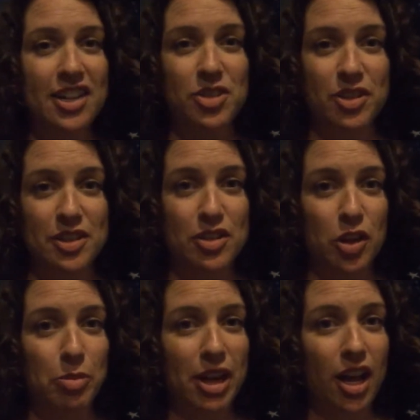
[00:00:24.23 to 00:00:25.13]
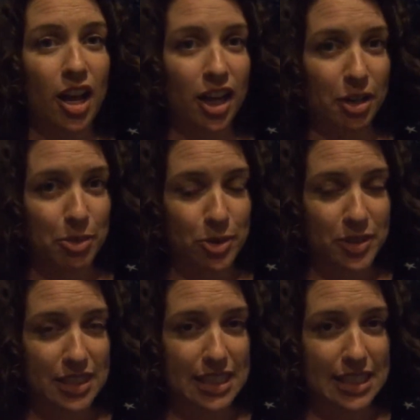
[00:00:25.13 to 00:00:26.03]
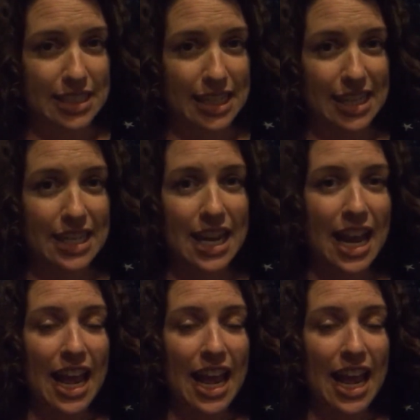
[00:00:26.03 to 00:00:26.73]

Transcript: so this is a little bit honeymoon season.